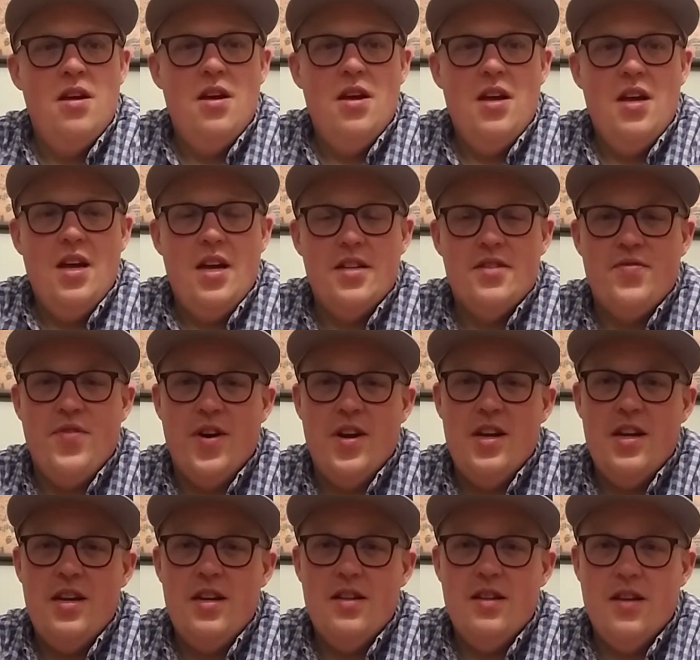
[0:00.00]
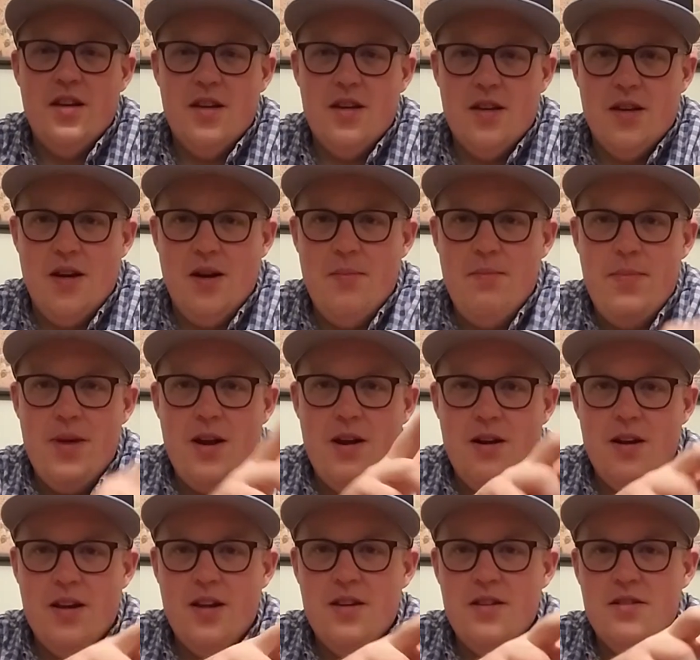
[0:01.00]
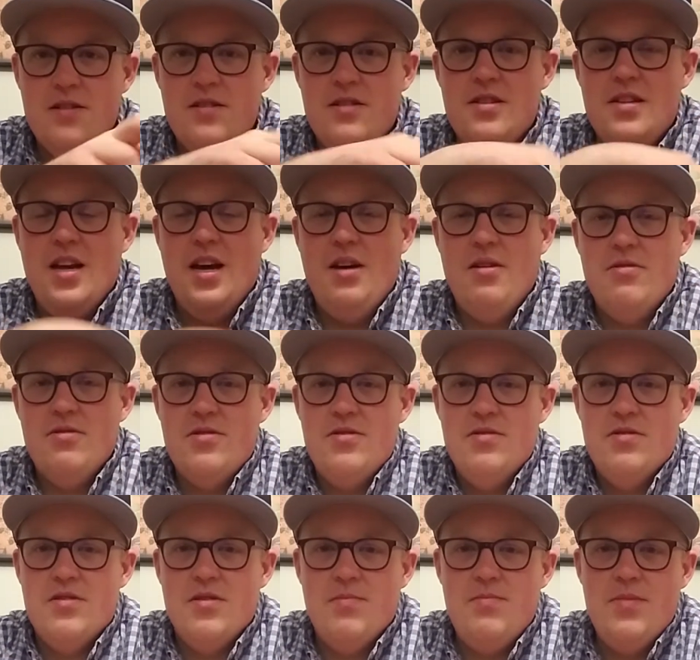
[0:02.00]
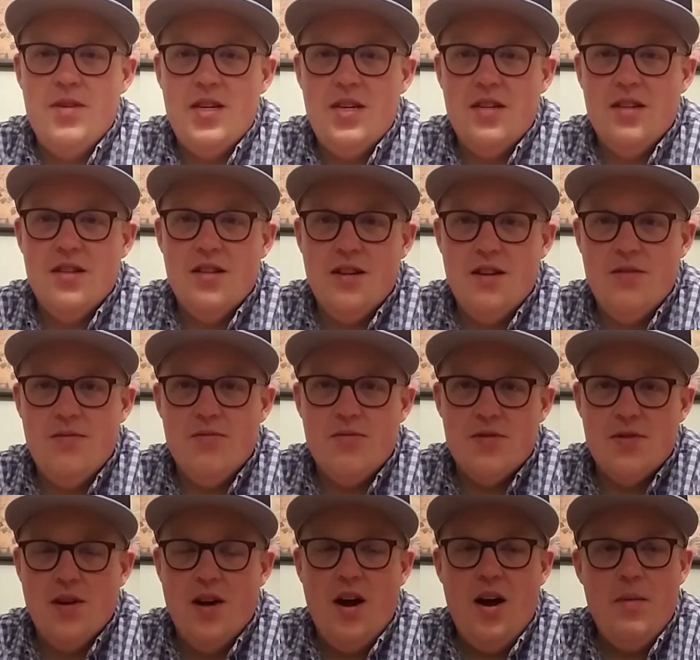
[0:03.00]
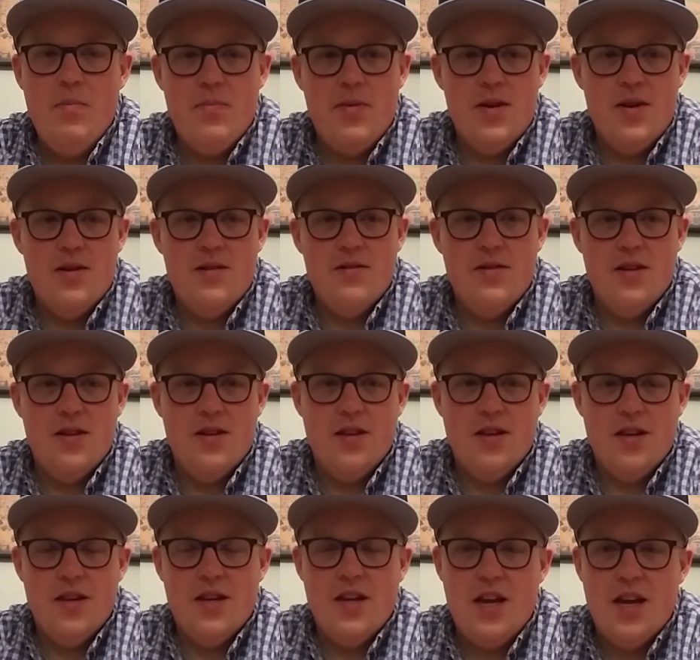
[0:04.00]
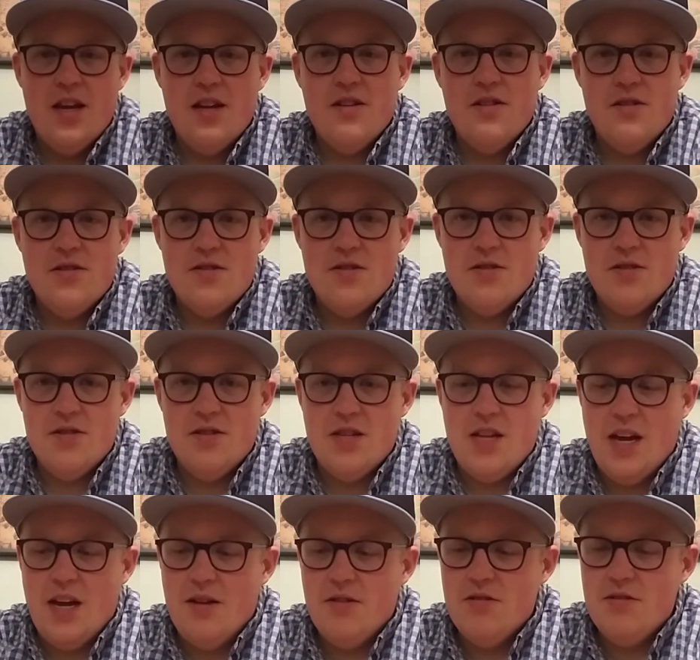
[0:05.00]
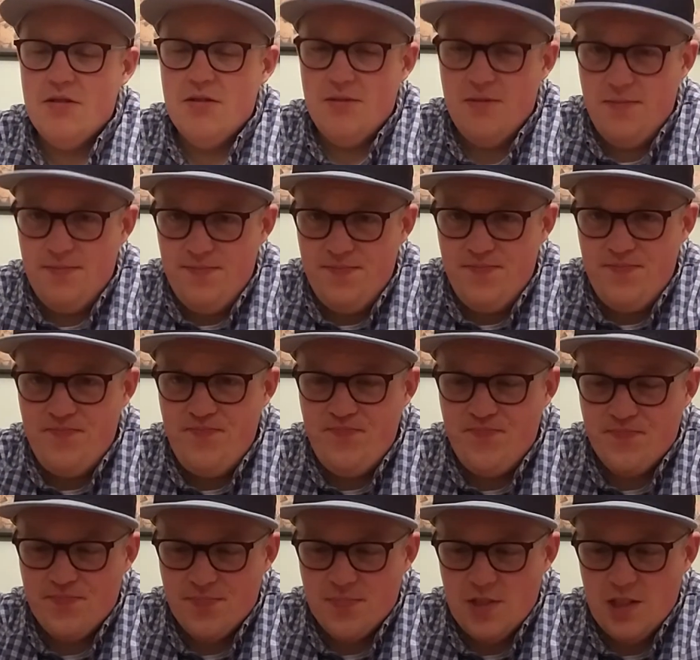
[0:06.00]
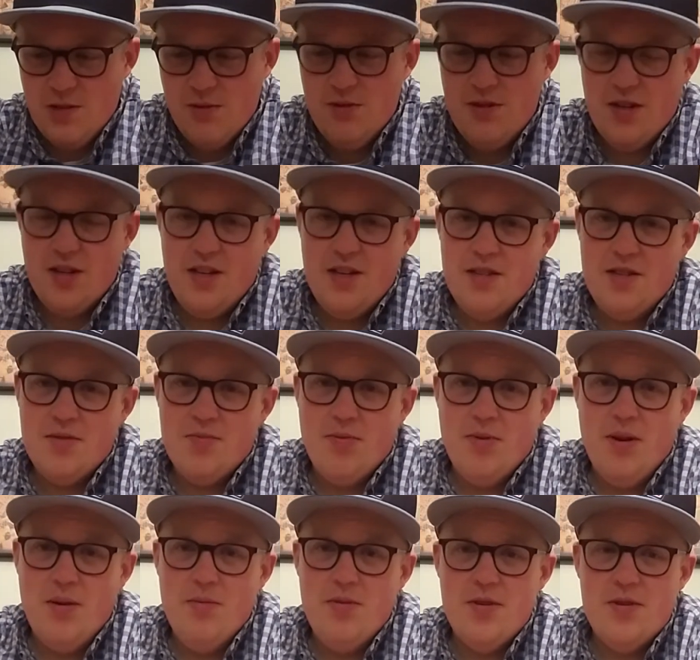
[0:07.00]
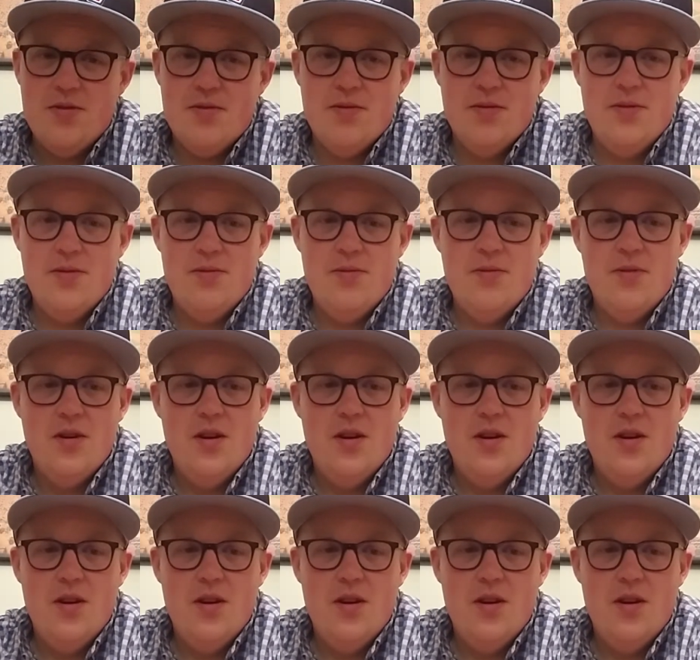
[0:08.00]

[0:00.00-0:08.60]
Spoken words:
It's funny, like, American stout used to mean that it was hoppier than, like, English stouts, which I guess is probably true